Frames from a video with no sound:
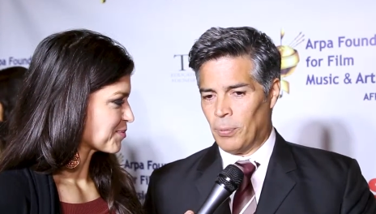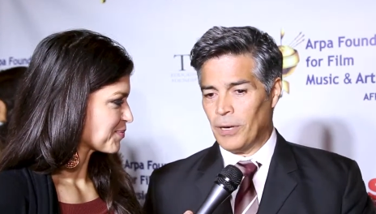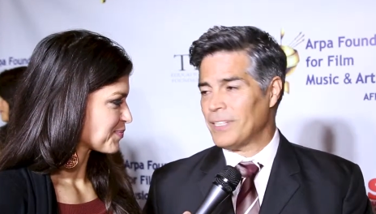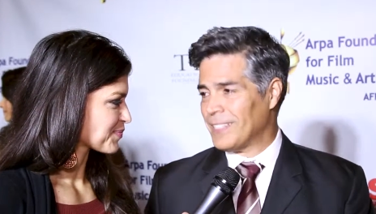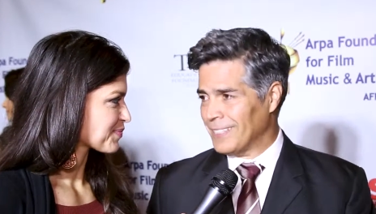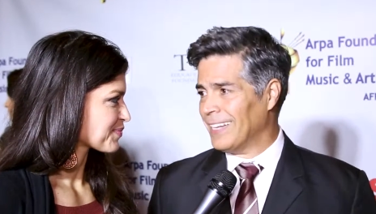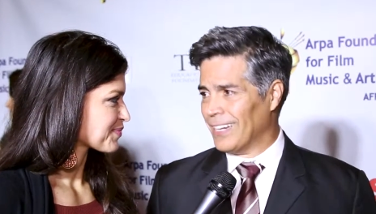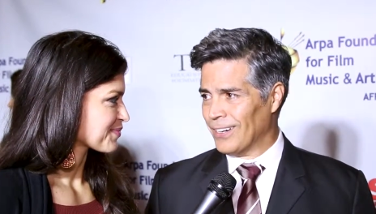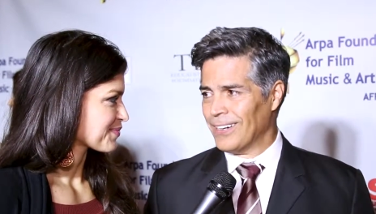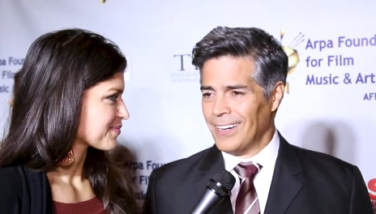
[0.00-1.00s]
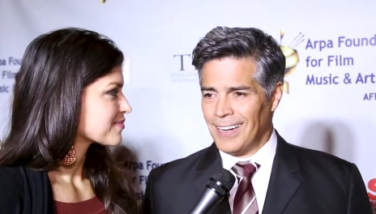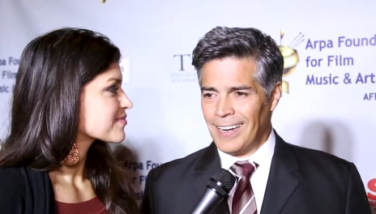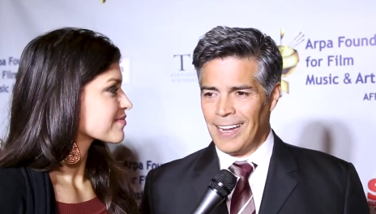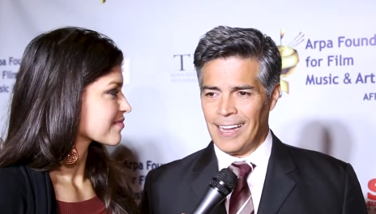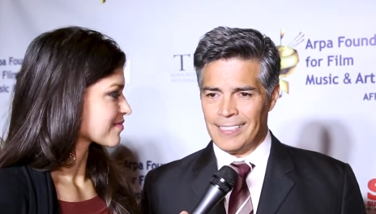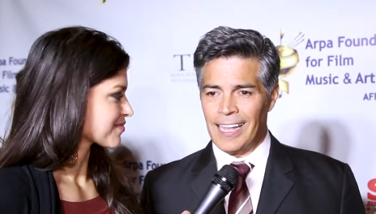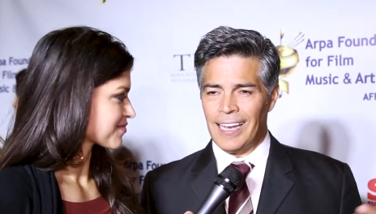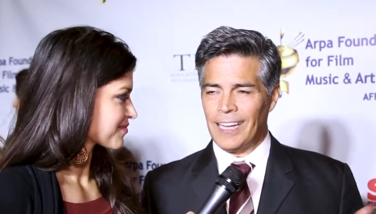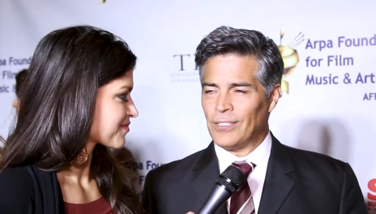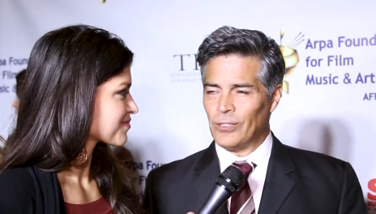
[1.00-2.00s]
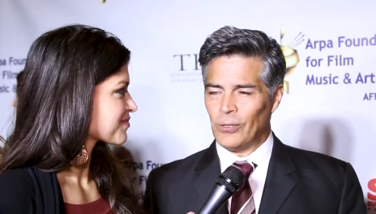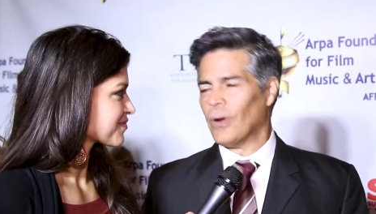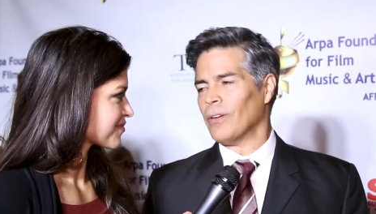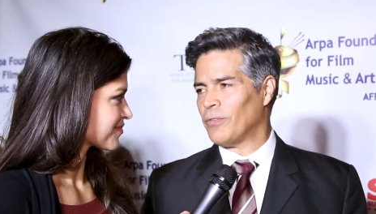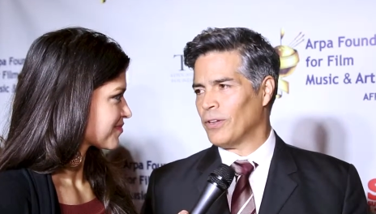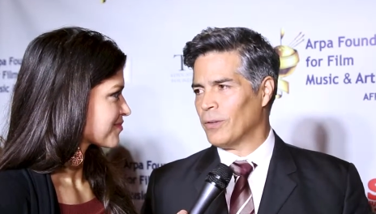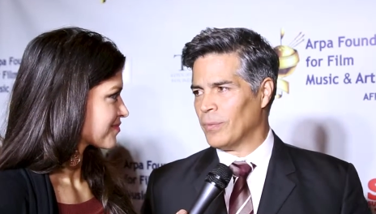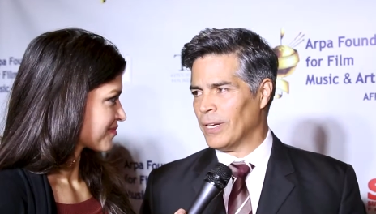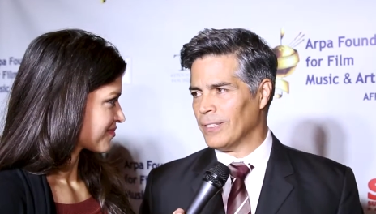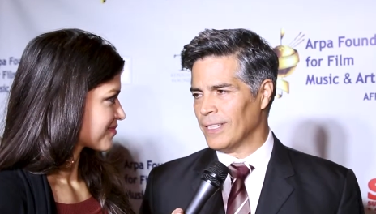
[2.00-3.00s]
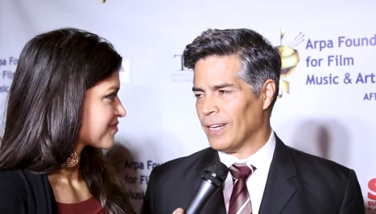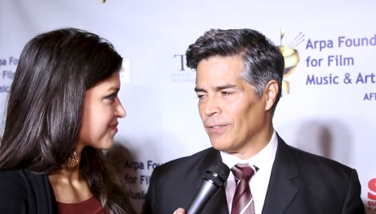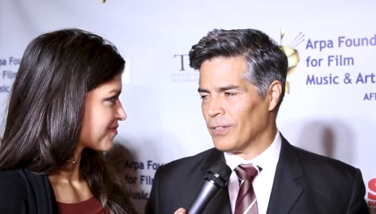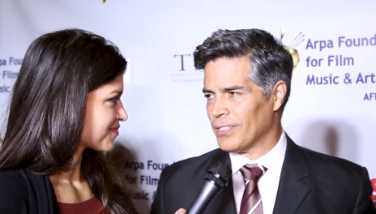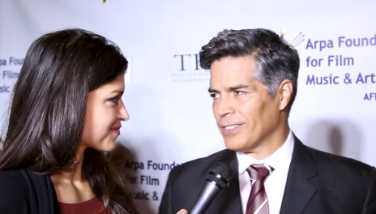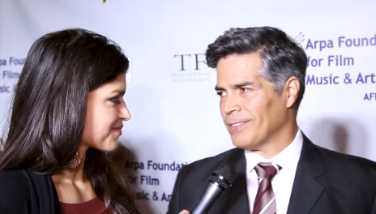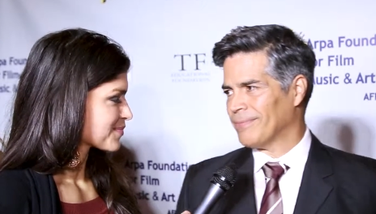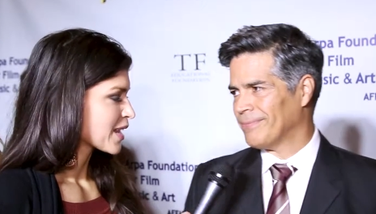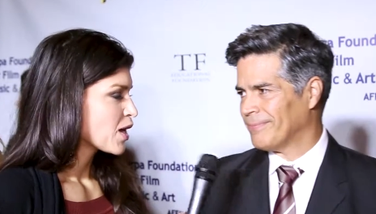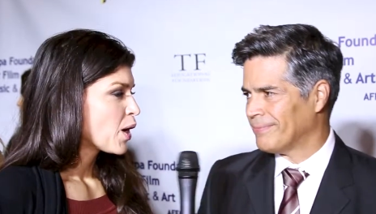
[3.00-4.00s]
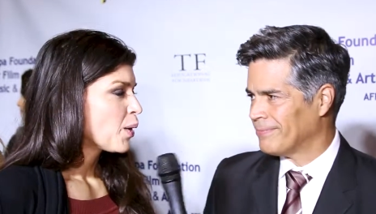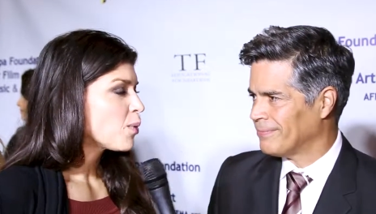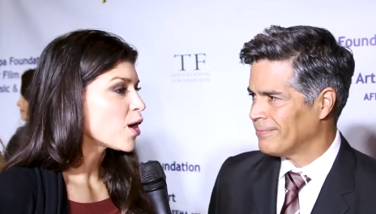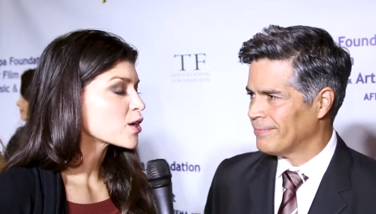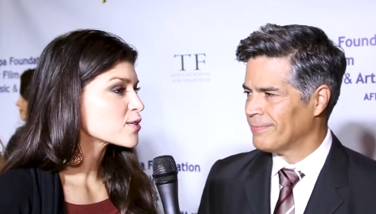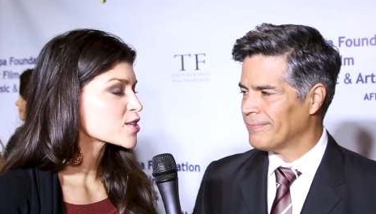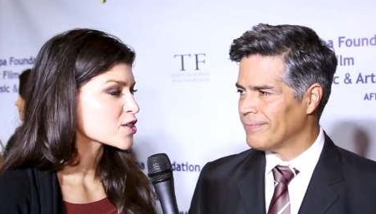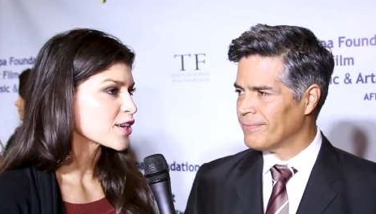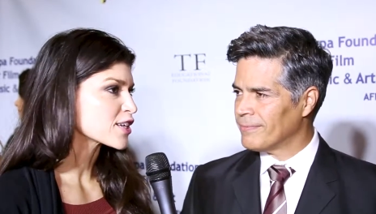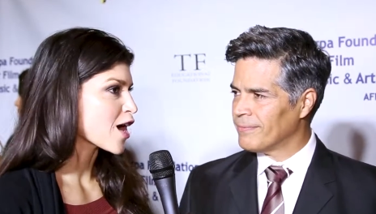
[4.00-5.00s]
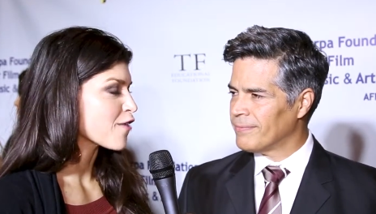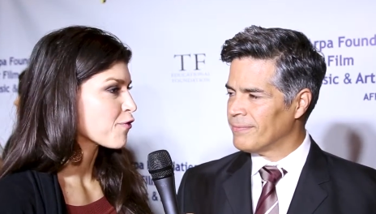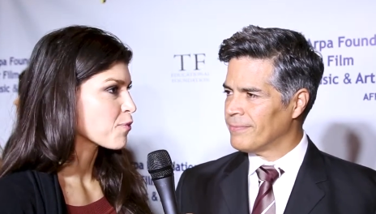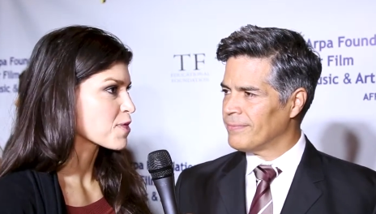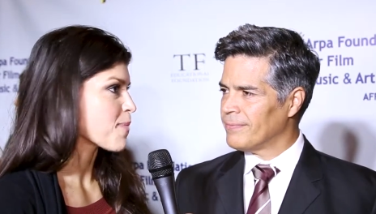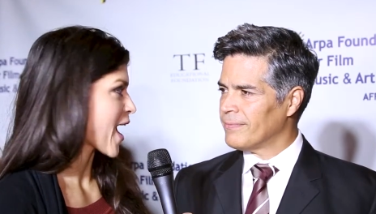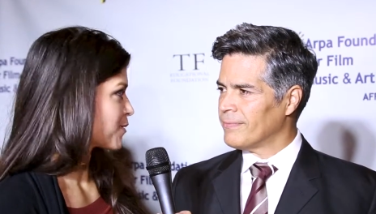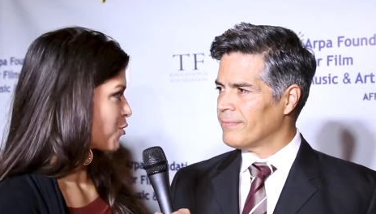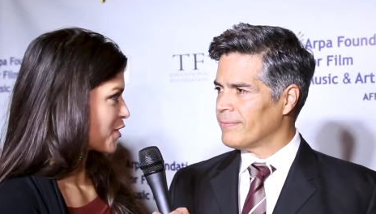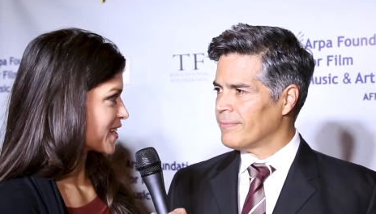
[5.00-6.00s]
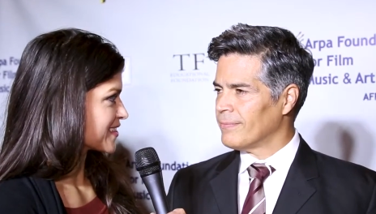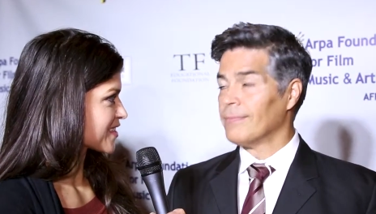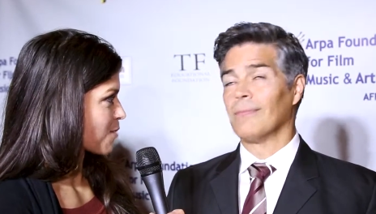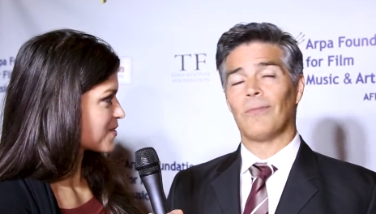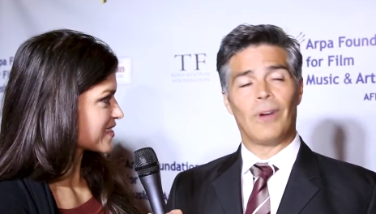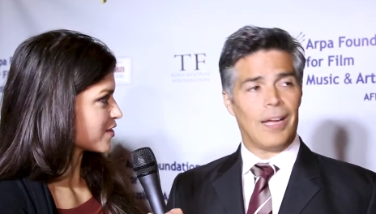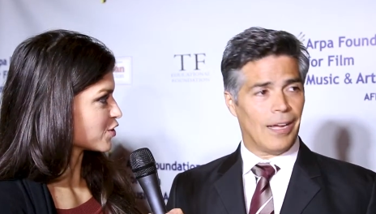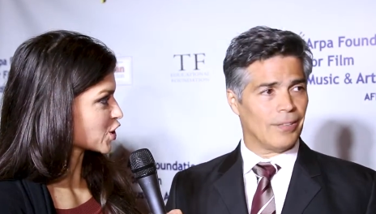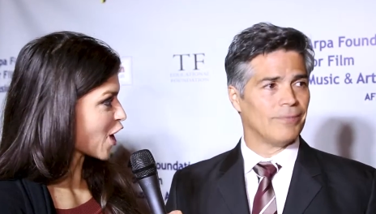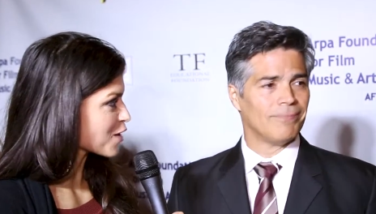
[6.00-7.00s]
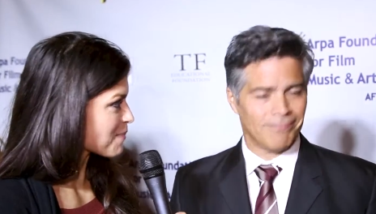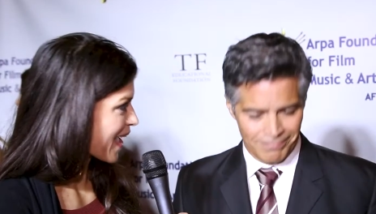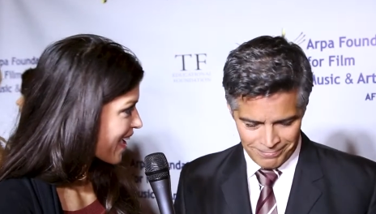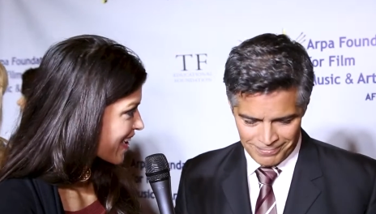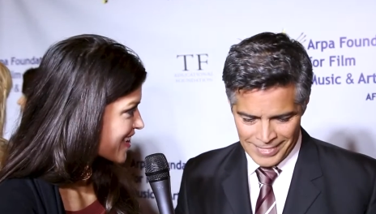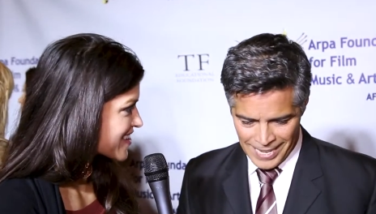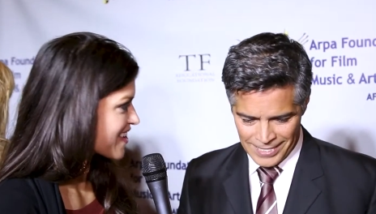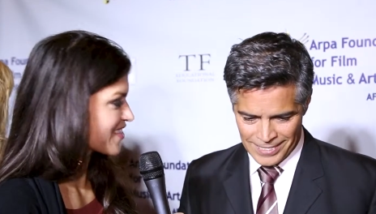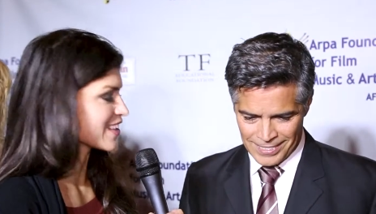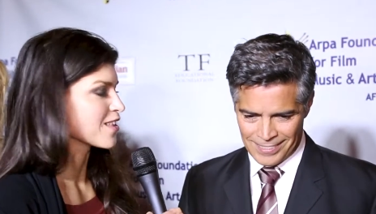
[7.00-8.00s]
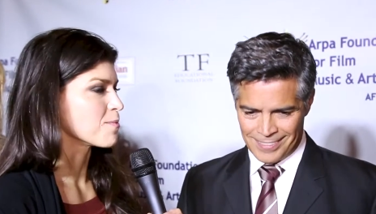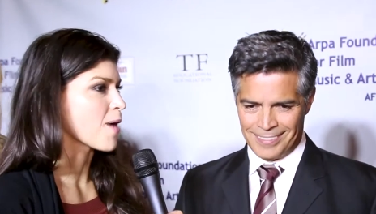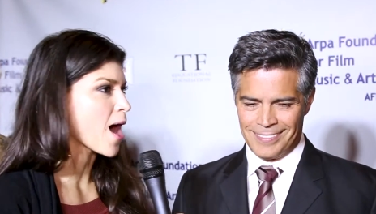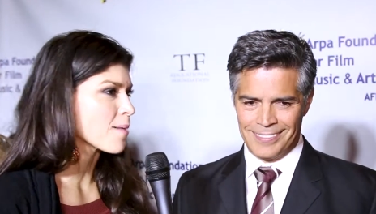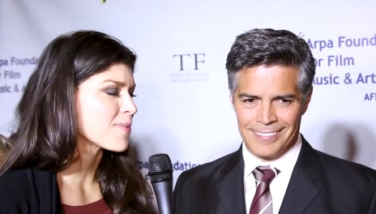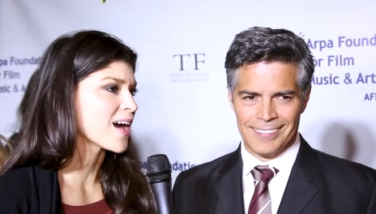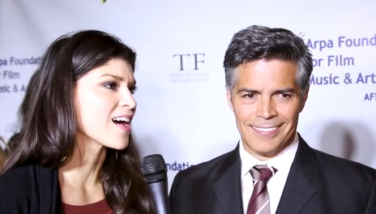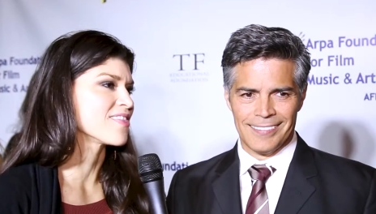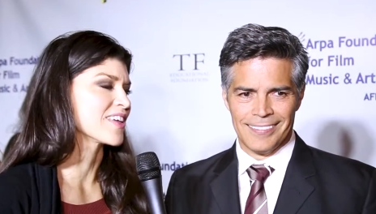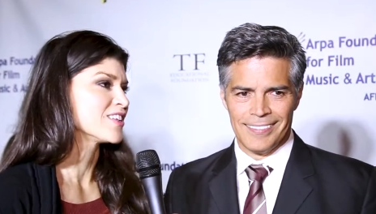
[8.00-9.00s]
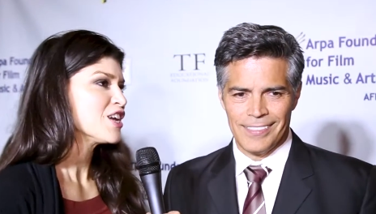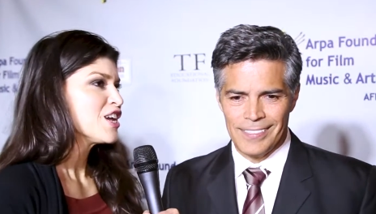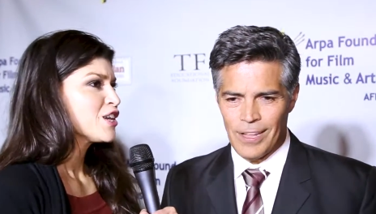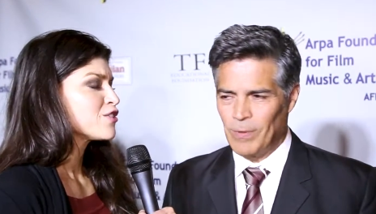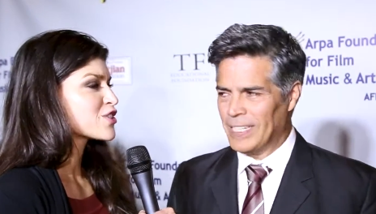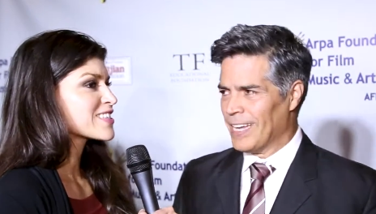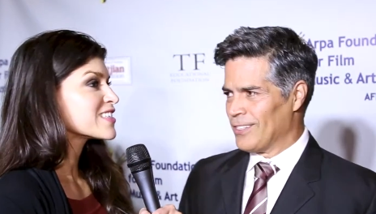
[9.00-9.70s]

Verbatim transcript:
Speaker 1: person here as I like to do on film and on television.
Speaker 2: Well, you started off with Bad Boys, opposite of Sean Penn, and then La Bamba, and then Somebody you just